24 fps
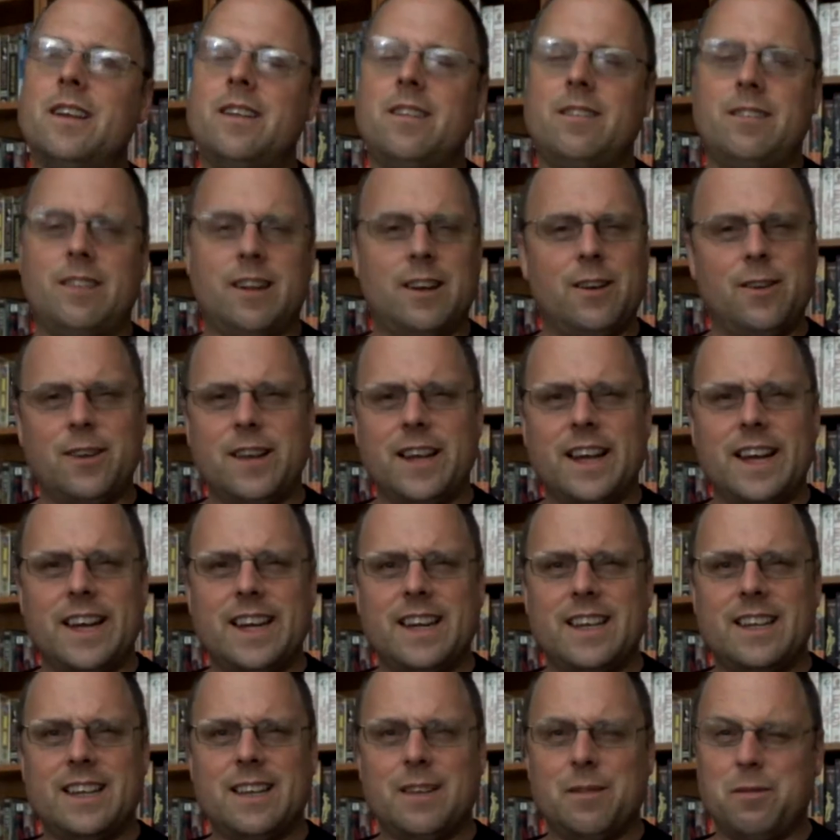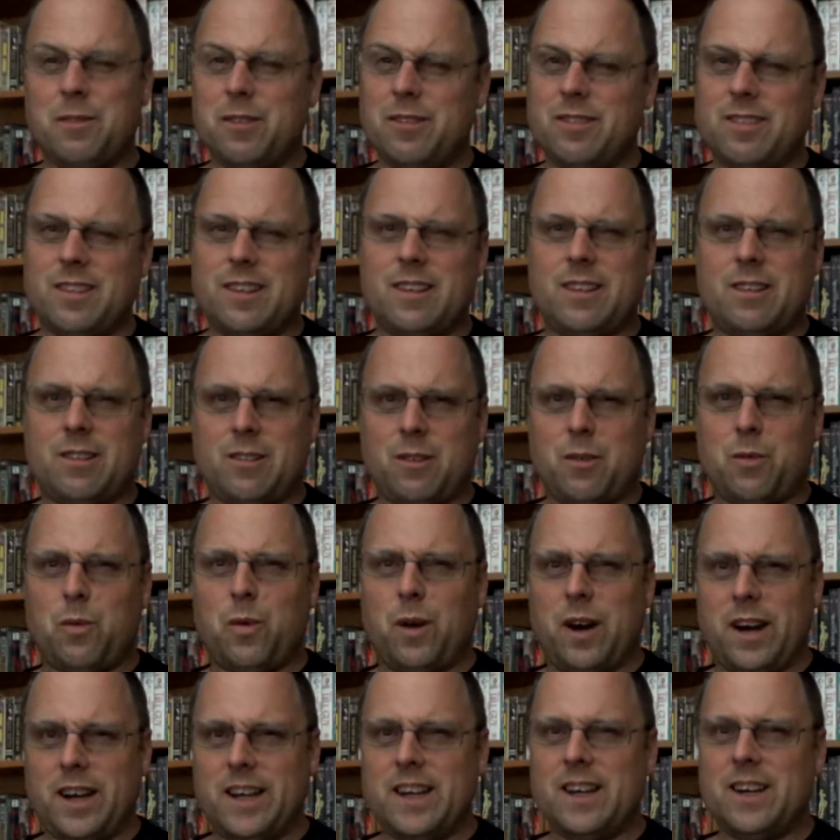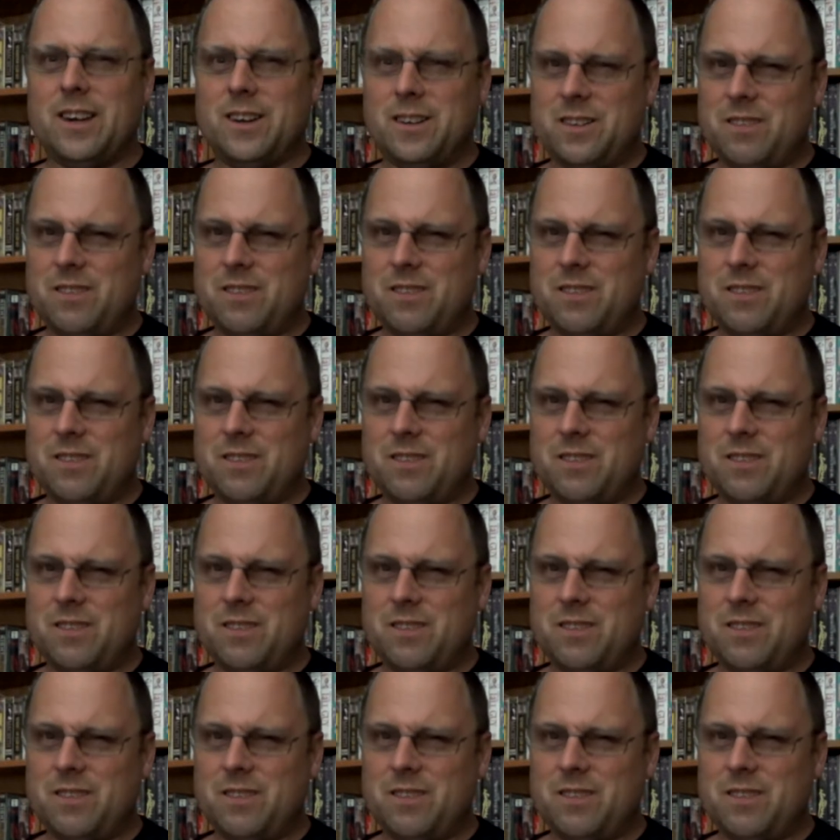Shadowgate. The music's quite